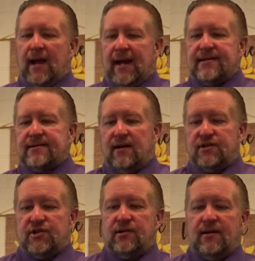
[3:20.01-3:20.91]
As
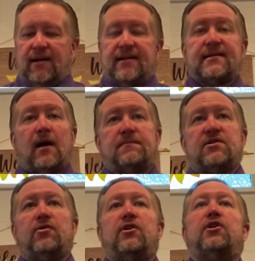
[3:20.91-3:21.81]
such, it is up
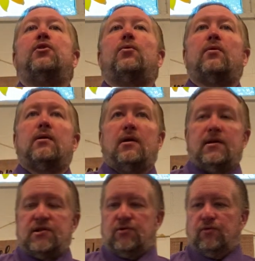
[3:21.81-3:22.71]
to you
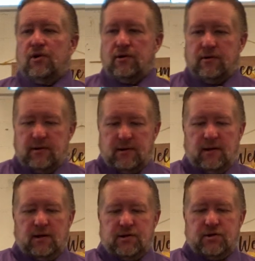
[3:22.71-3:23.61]
to
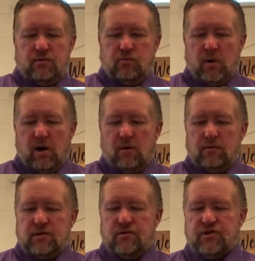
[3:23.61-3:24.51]
learn, to
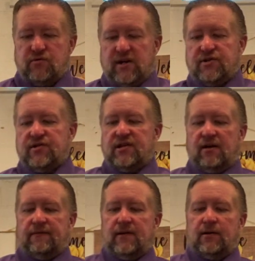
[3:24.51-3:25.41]
grow, to stretch
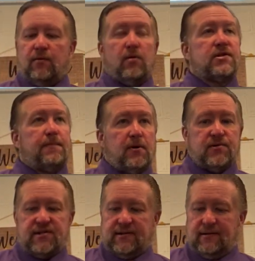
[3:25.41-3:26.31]
yourself, and grow as a
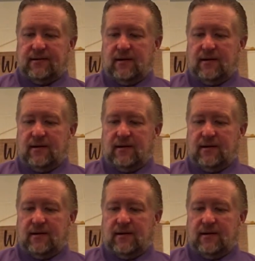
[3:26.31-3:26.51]
person.